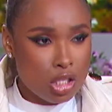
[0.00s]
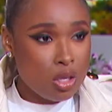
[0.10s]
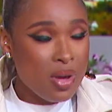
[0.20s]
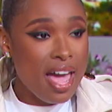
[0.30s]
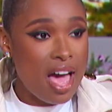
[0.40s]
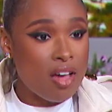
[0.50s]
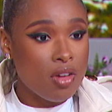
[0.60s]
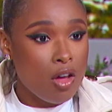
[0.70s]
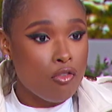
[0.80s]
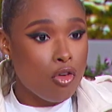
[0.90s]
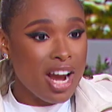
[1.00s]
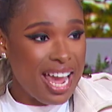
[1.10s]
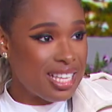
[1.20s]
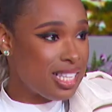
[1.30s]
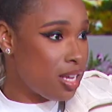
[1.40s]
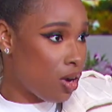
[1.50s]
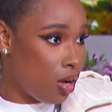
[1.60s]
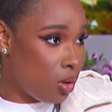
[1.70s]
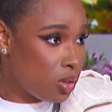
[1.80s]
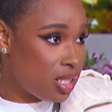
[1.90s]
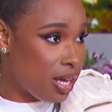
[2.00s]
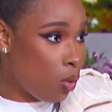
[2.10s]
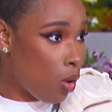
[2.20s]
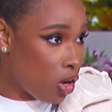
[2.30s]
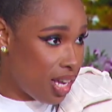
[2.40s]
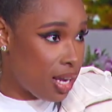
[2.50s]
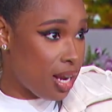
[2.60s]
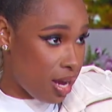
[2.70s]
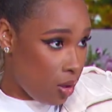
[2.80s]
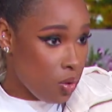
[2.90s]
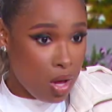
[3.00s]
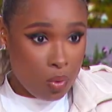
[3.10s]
So we have four eighteen-year-olds that are working now,